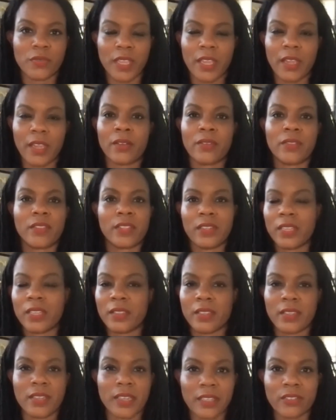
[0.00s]
care
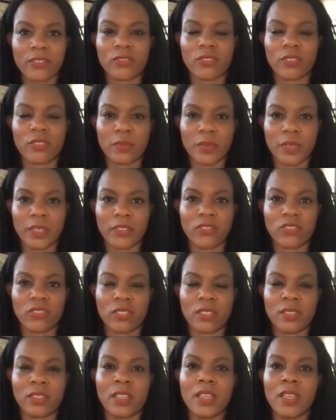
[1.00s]
in the next
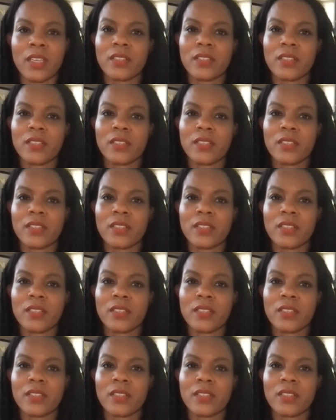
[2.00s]
generation.